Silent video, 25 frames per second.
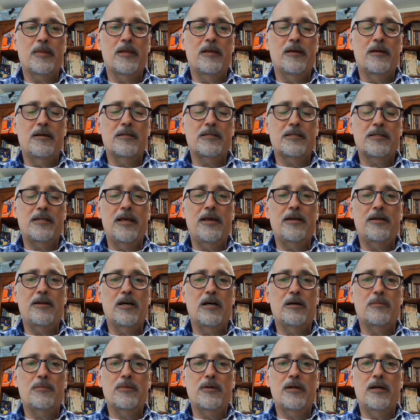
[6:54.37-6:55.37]
stand
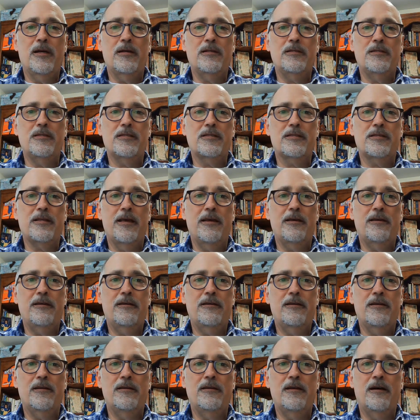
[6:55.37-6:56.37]
up and say
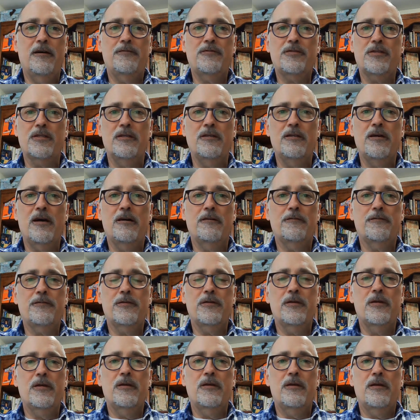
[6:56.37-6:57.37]
enough's enough
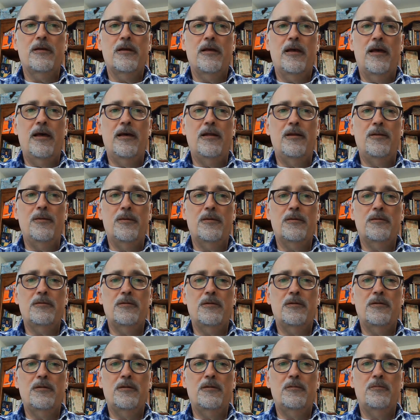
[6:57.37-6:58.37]
and
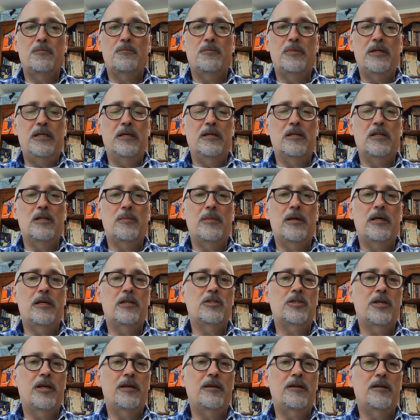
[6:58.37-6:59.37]
begin to make
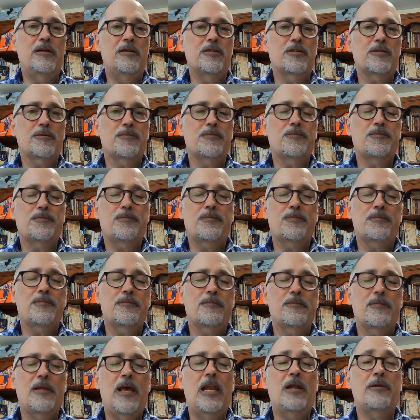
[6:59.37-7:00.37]
change?
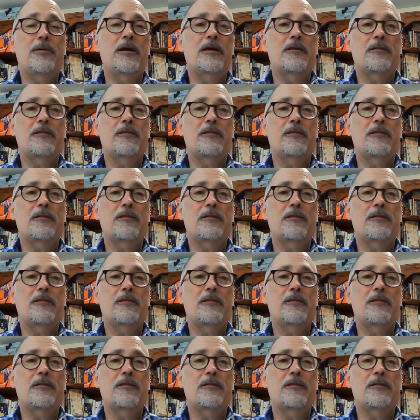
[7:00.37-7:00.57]
Anyway,